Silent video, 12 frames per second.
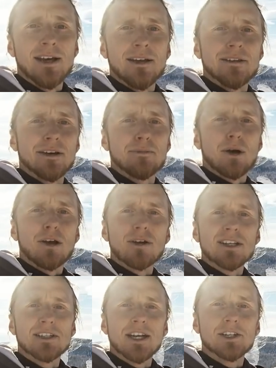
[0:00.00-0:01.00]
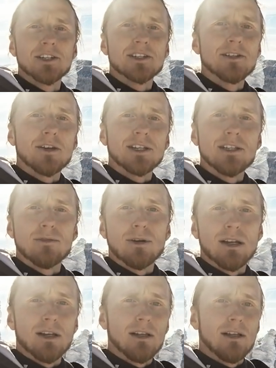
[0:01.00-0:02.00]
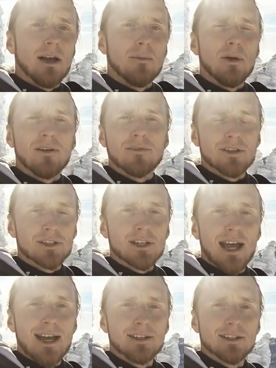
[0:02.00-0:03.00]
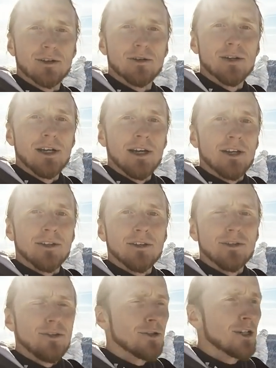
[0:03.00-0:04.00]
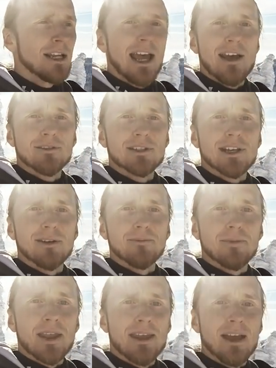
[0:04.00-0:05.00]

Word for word: the polarization is not equal above the sky. So you usually have some